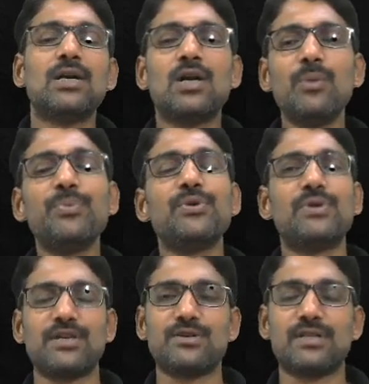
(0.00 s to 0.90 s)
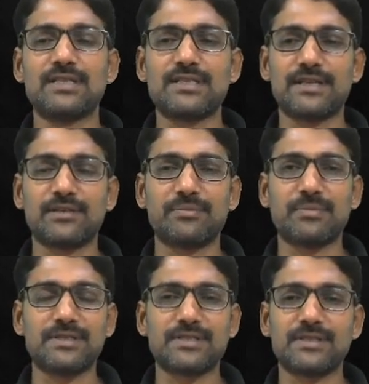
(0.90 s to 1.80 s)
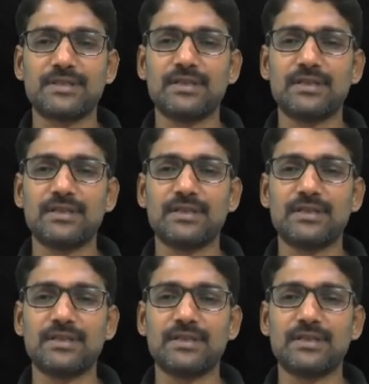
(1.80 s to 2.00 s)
computational statements